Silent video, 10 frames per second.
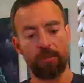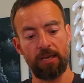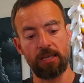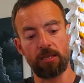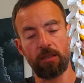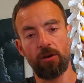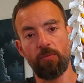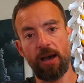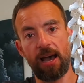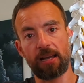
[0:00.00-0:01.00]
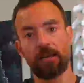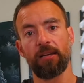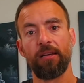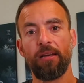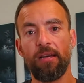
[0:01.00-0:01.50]
lay on the low back,
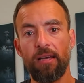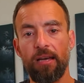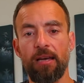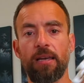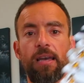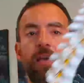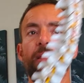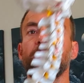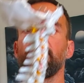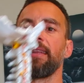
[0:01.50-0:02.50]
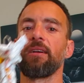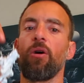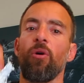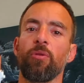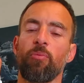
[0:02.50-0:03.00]
and that's going to take
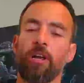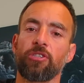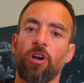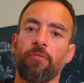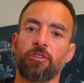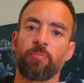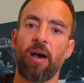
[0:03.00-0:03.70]
all the pressure off your